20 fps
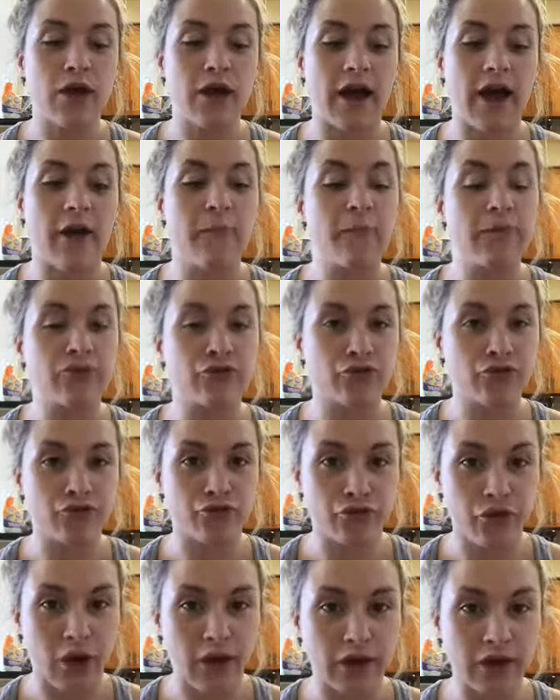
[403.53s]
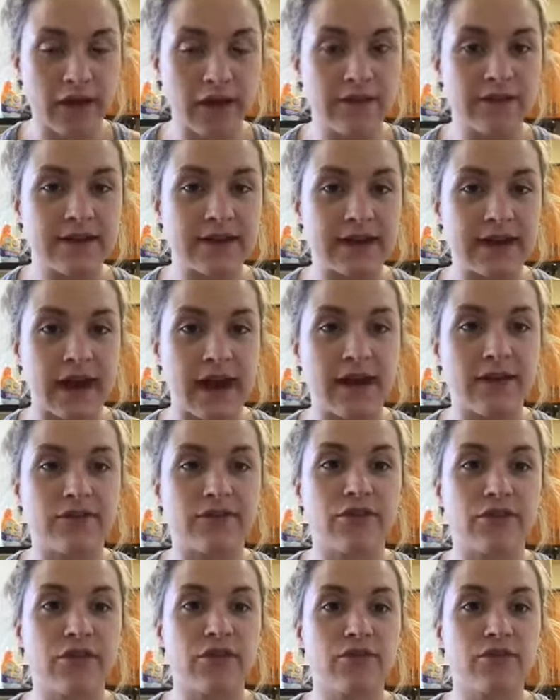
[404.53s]
have been struggling to get
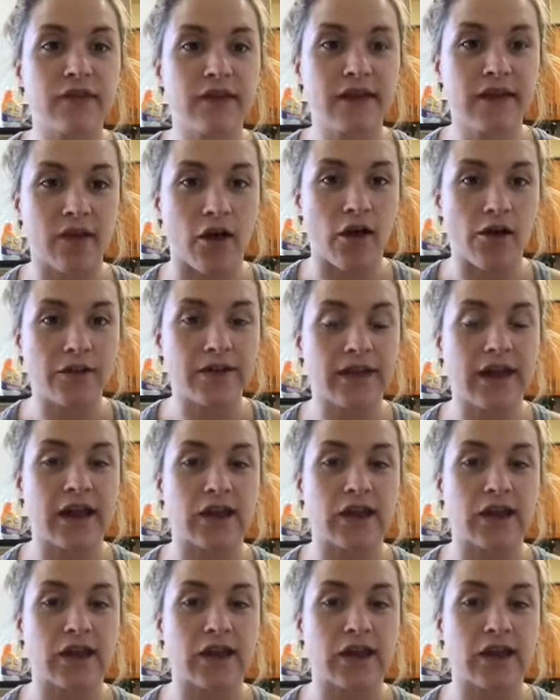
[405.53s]
to the results